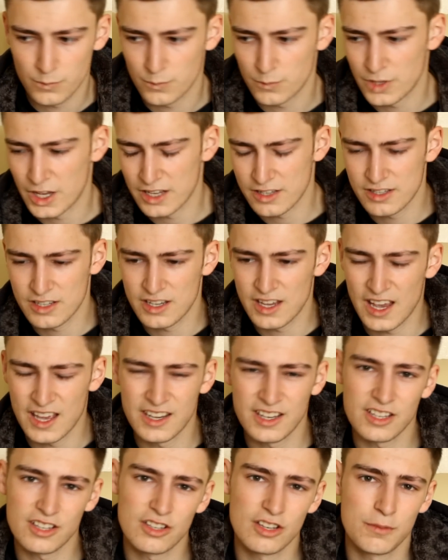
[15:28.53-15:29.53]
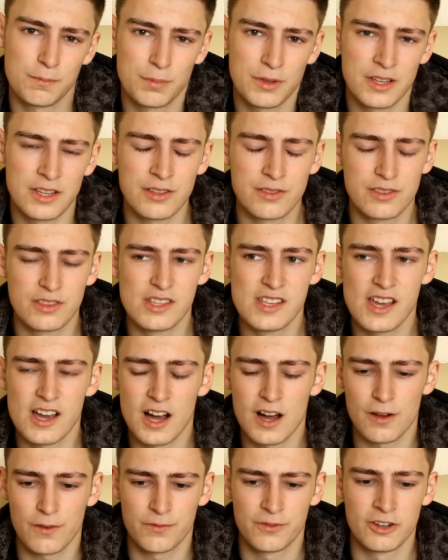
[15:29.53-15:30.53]
Yet again, it could be the
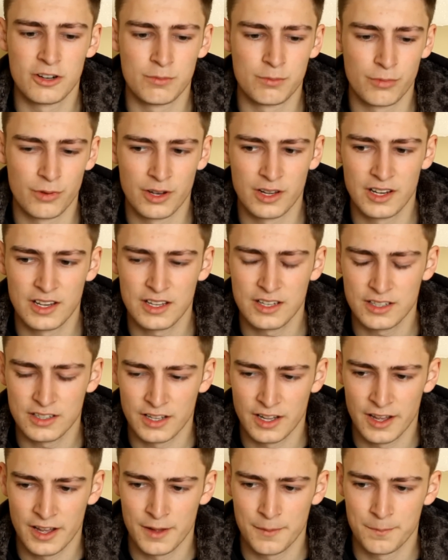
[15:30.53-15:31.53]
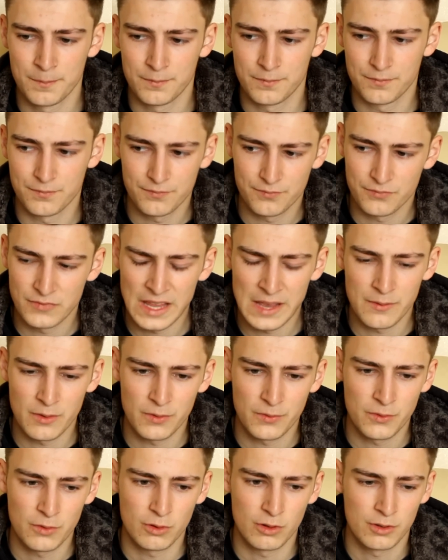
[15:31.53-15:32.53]
art film, really. Never
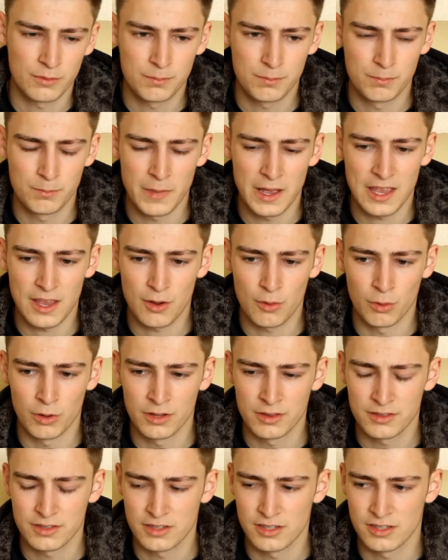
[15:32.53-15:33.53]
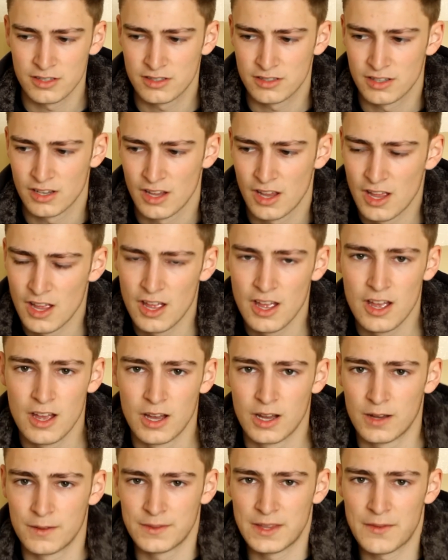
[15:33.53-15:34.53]
thought I'd make one because
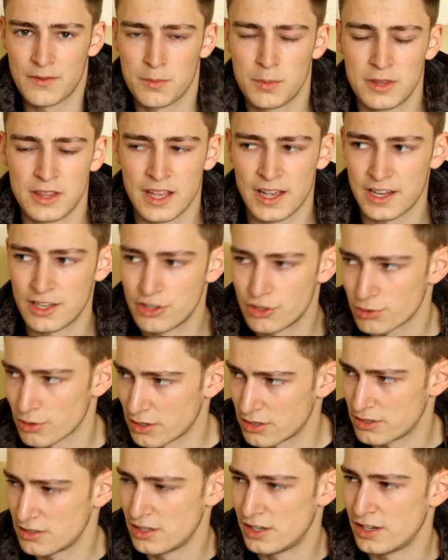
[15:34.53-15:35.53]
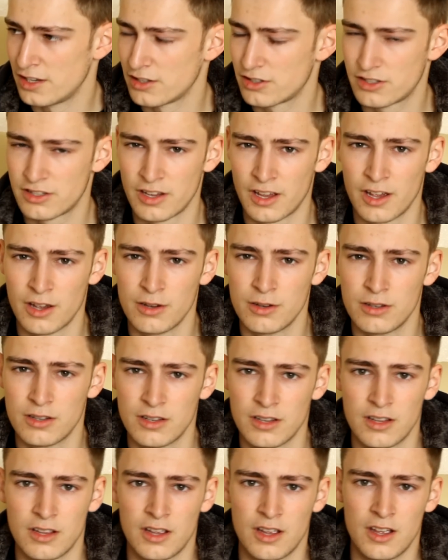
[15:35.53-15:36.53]
never been that interested in it, so
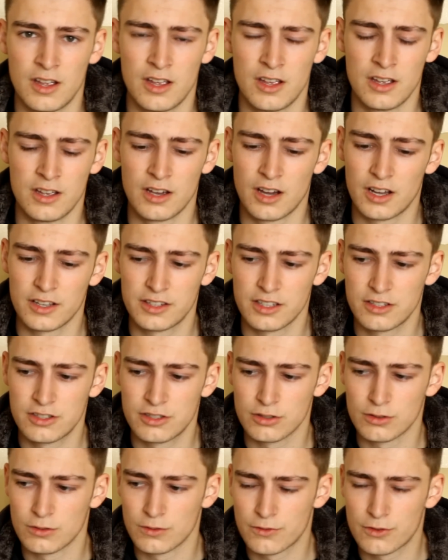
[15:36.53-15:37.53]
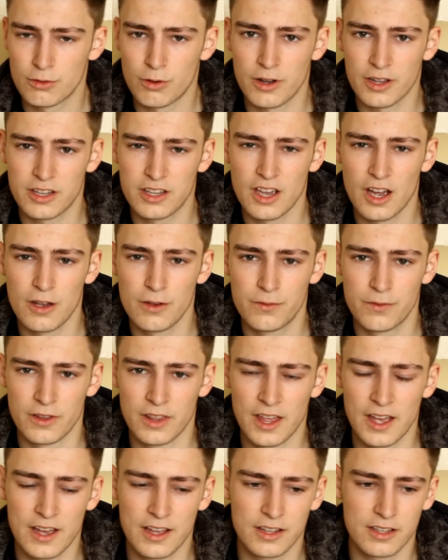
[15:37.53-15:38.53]
I did sort of quite go for
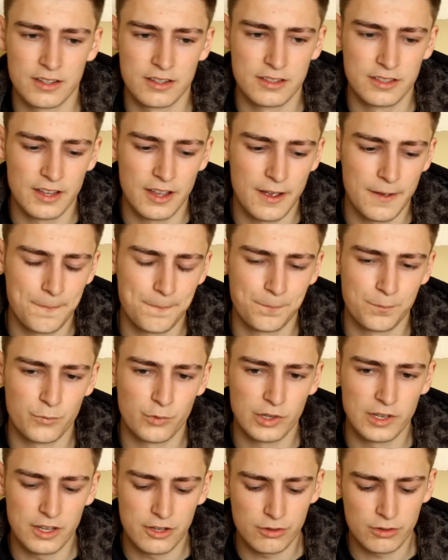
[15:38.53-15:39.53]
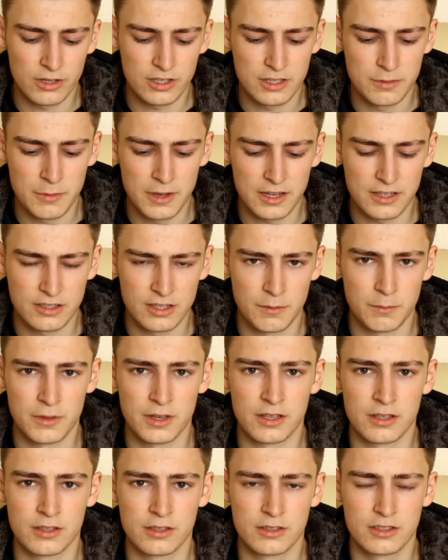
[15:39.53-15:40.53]
that and really tried to make
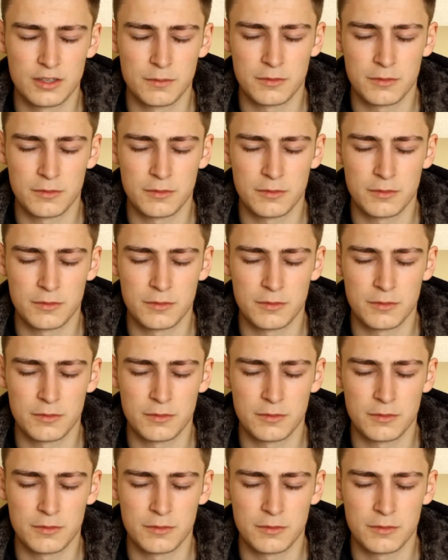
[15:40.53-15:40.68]
something